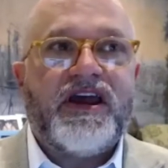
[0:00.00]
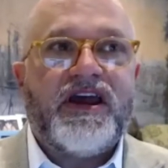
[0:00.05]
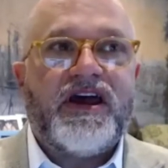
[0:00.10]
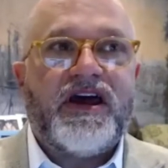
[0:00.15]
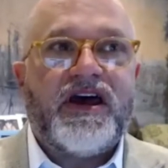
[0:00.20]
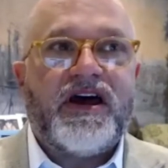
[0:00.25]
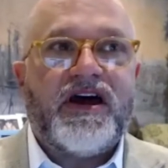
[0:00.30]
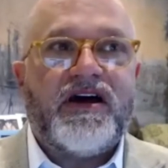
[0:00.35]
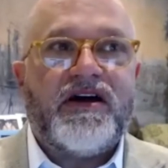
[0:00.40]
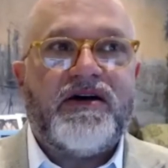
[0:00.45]

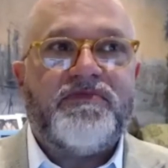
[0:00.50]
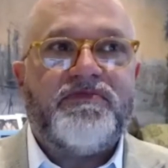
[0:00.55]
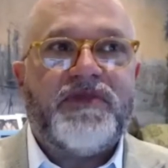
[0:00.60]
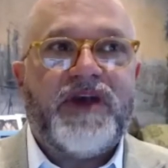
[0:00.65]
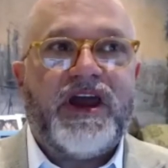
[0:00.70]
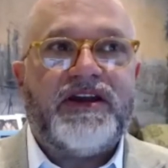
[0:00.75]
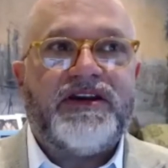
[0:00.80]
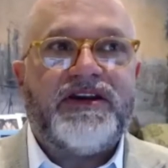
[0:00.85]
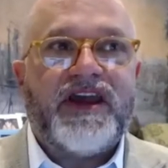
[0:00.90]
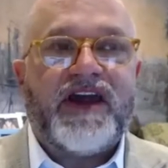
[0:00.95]

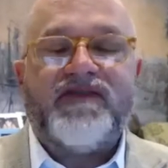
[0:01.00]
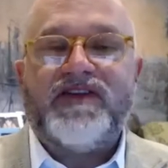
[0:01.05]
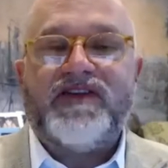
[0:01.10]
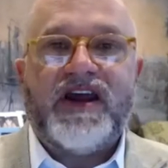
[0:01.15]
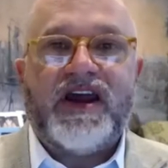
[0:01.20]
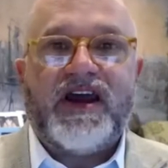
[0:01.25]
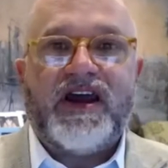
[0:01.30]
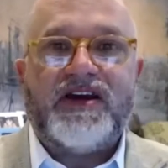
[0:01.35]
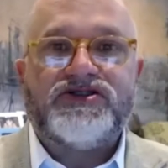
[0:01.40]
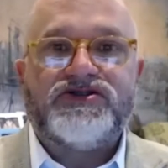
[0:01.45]
Gavin
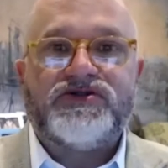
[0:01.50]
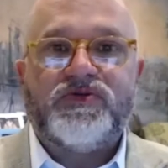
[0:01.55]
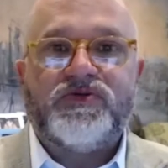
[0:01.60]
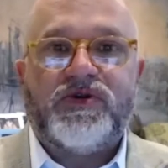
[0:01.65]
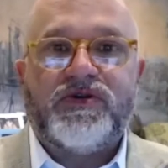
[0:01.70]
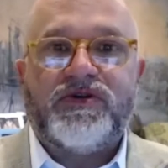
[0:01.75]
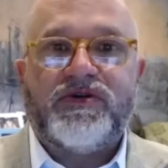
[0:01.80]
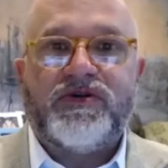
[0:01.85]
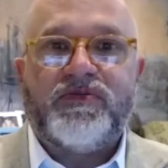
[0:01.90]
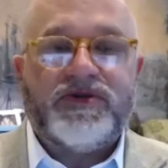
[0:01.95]

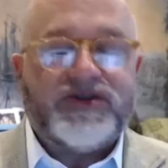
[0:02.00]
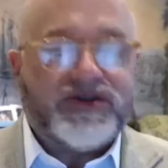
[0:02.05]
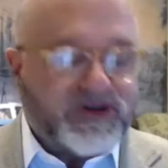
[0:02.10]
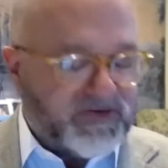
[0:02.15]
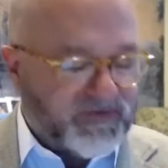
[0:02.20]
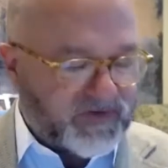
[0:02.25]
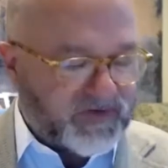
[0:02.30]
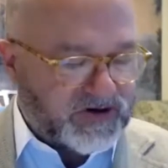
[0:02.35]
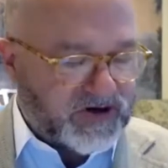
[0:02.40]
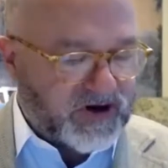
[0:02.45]
Ashworth was the
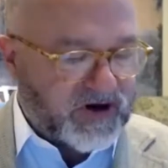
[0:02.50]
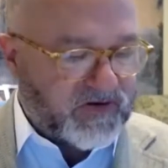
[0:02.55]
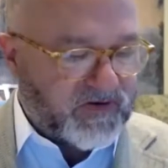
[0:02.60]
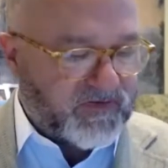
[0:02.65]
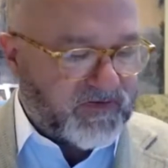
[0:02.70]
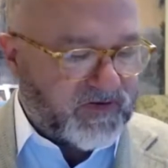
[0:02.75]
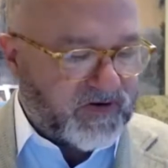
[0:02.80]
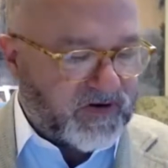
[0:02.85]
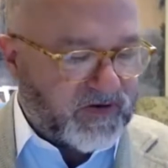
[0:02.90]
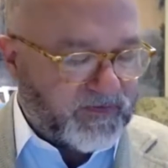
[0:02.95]

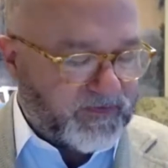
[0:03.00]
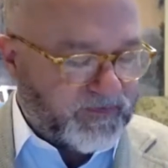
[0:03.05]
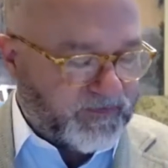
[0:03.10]
photographer.